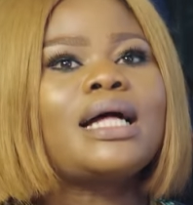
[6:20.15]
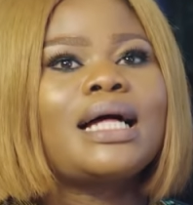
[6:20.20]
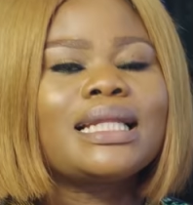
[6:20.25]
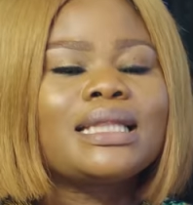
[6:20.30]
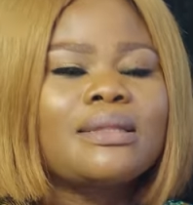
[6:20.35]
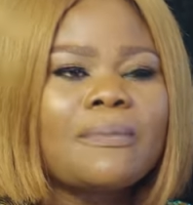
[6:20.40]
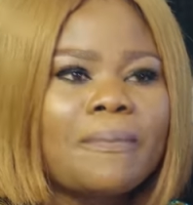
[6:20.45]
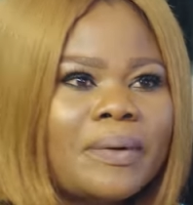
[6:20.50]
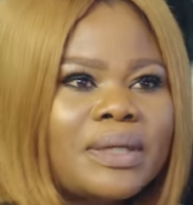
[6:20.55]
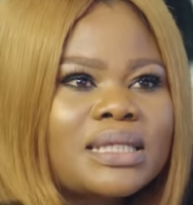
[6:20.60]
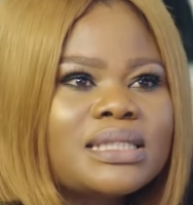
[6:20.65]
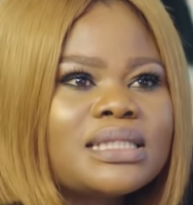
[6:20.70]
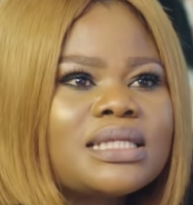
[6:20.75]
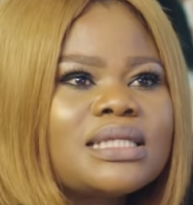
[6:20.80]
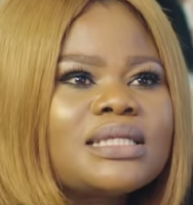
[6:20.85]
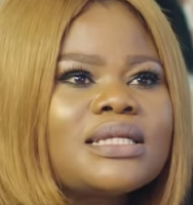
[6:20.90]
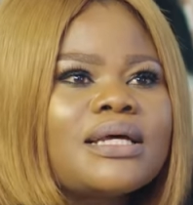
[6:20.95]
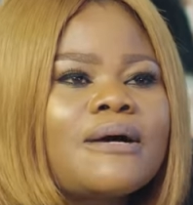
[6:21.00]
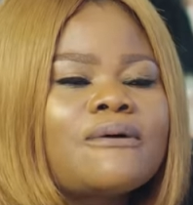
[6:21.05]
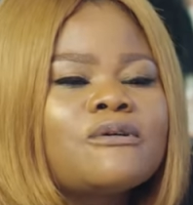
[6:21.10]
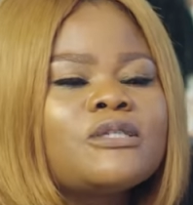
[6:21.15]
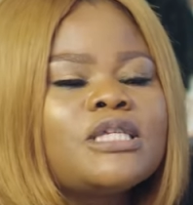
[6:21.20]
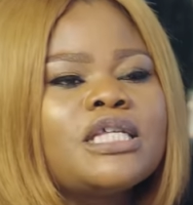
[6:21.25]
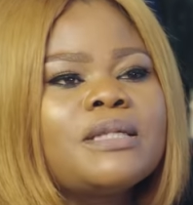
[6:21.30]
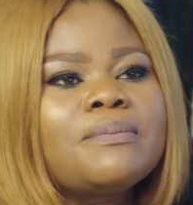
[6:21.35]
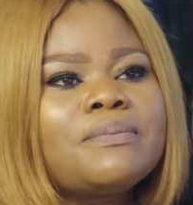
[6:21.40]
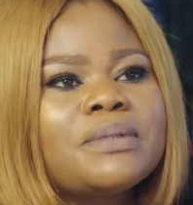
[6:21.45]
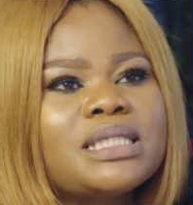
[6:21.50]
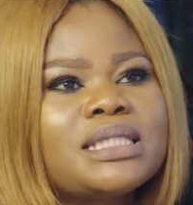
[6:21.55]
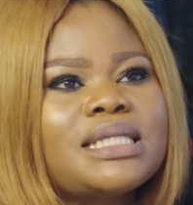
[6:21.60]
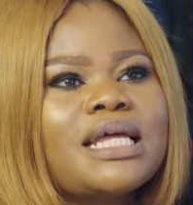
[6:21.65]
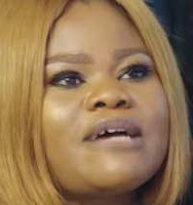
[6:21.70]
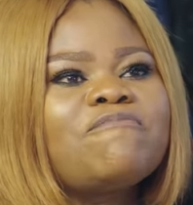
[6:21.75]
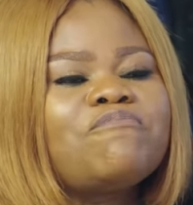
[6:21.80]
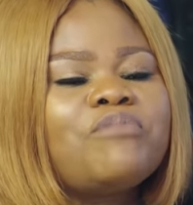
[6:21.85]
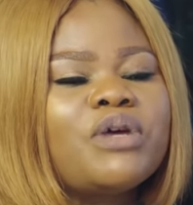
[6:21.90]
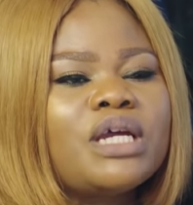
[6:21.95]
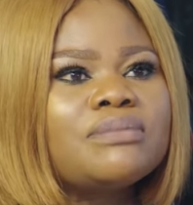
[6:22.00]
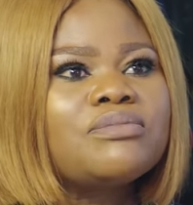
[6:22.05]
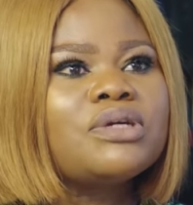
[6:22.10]
And the person, I would say the person
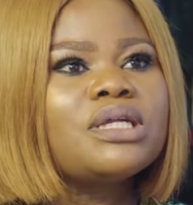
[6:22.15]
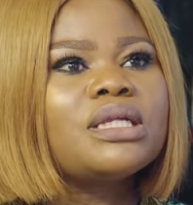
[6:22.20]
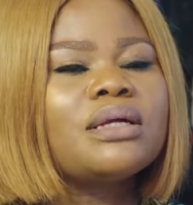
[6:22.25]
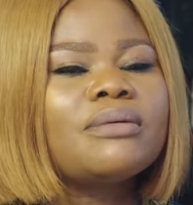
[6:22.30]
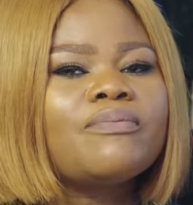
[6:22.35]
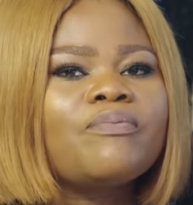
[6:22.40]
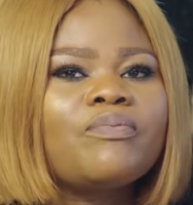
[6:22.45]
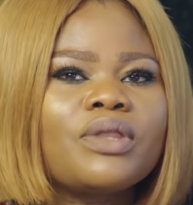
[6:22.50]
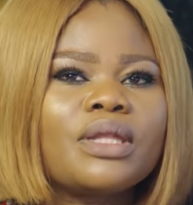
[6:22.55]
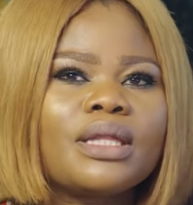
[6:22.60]
that paid me